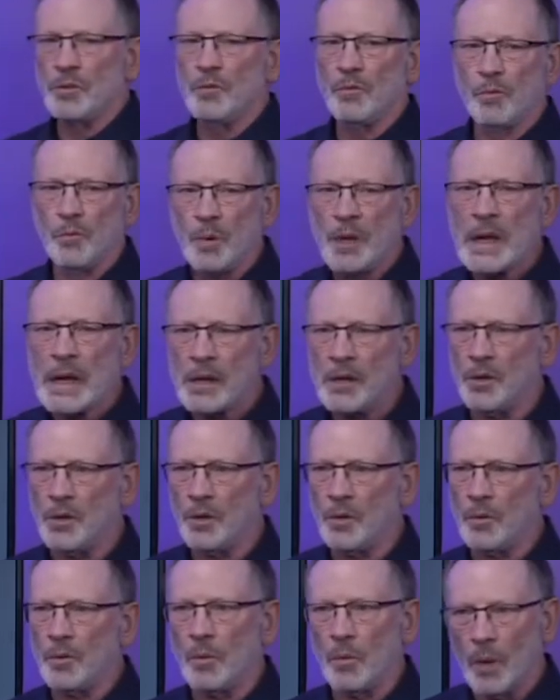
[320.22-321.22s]

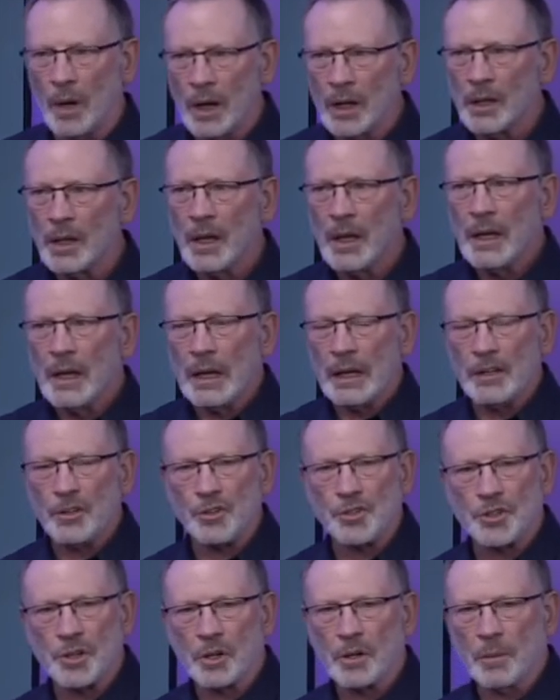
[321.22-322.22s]
renew. Well, in
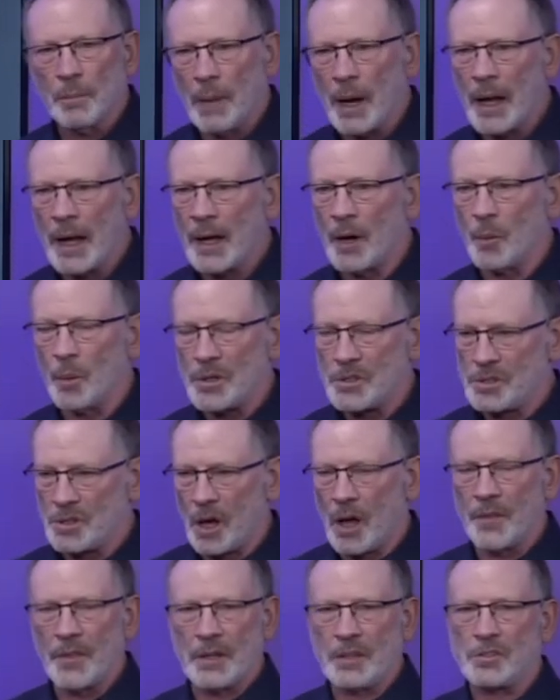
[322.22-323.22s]
Jeremiah, we
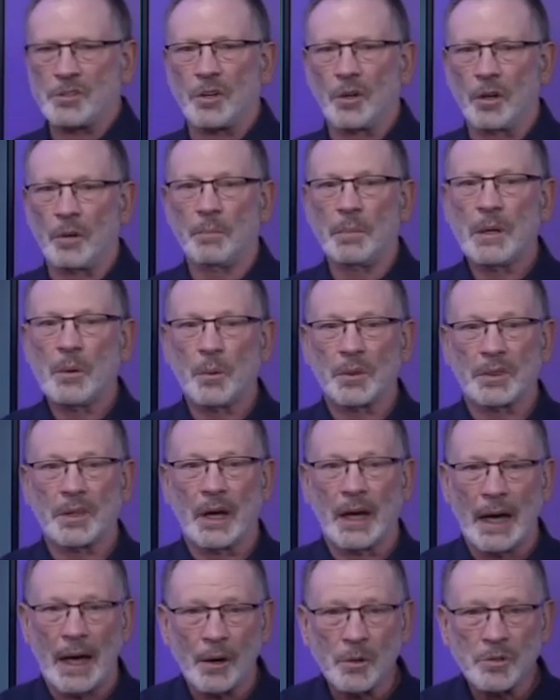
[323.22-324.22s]
saw that it's going to be with the
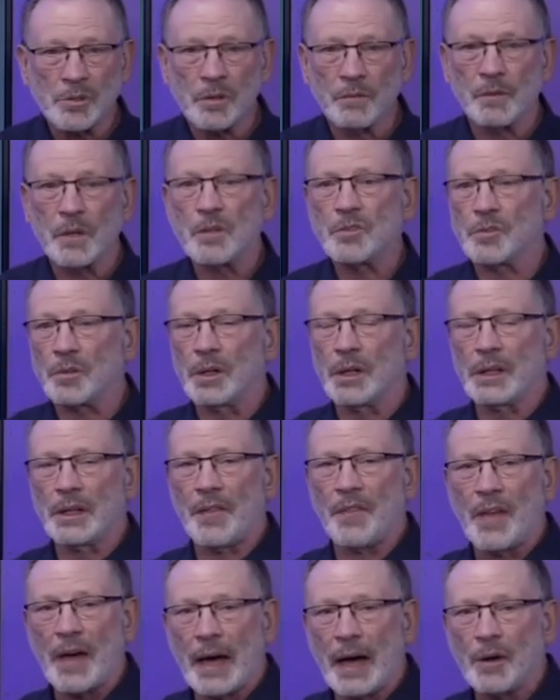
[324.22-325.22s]
house of Israel
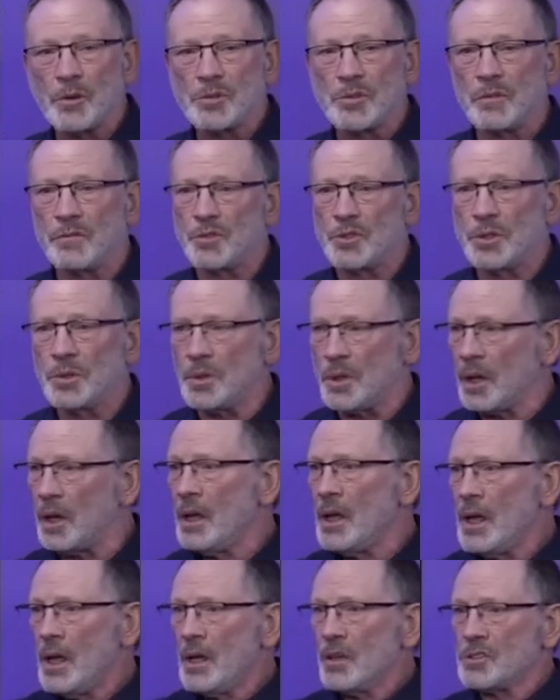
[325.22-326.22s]
and the house of Judah.
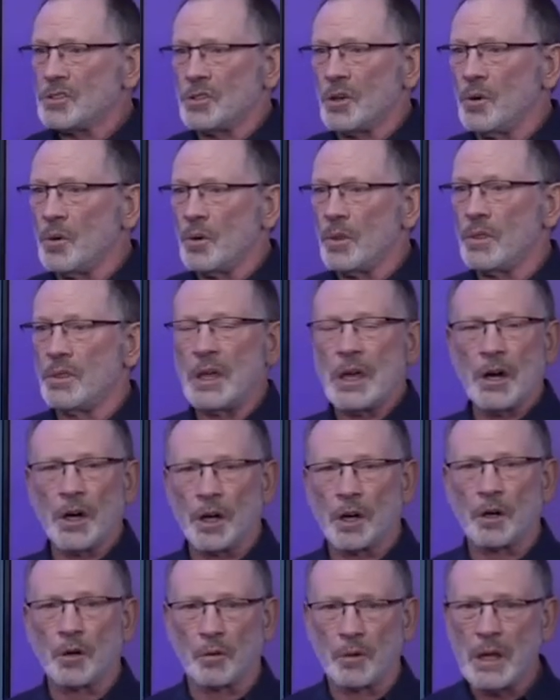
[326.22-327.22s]
So the
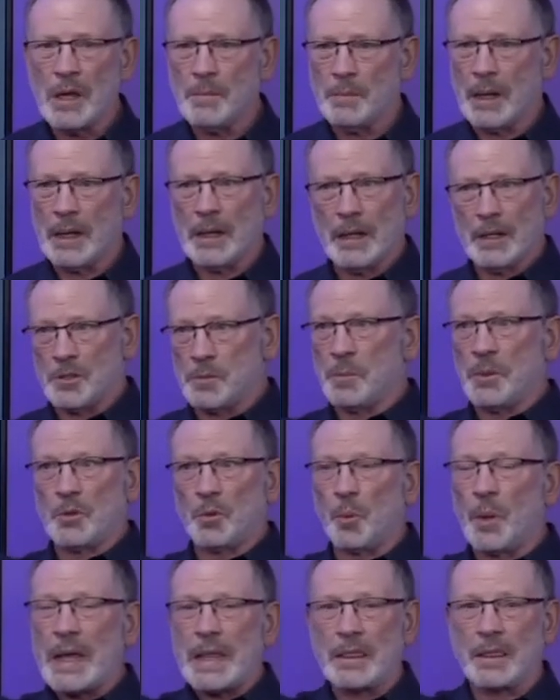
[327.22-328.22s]
agreement is
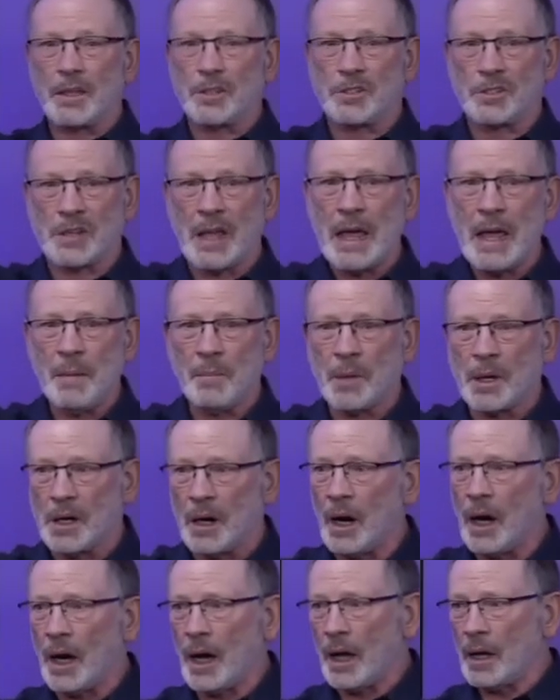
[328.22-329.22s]
between the same
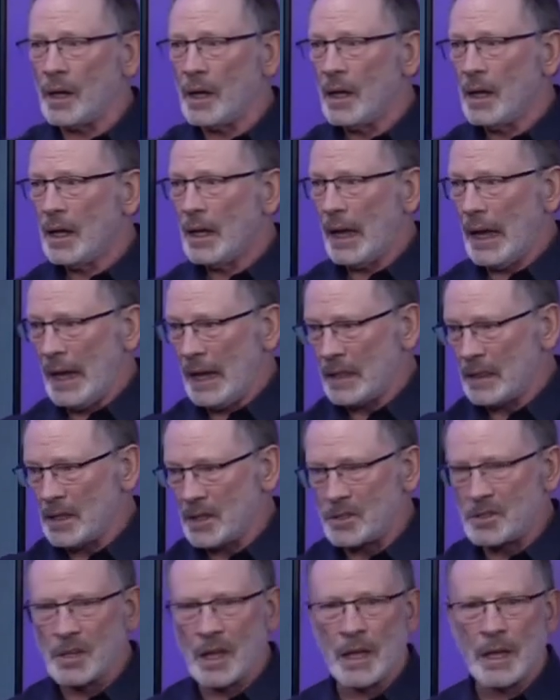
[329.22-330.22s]
God and the
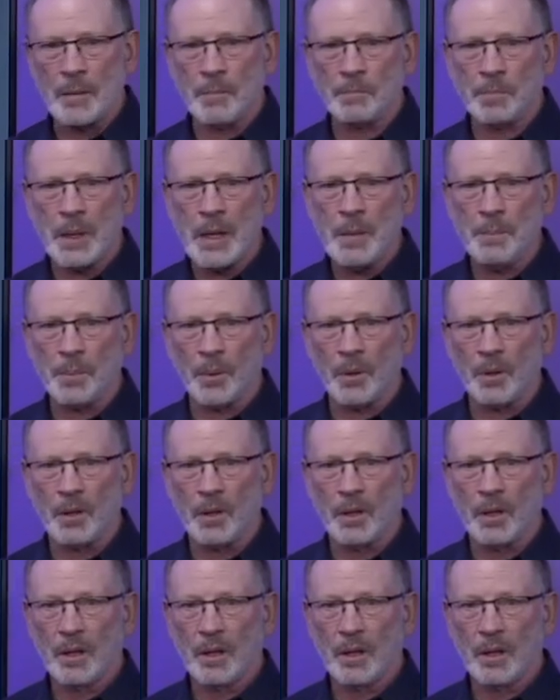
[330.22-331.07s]
same people.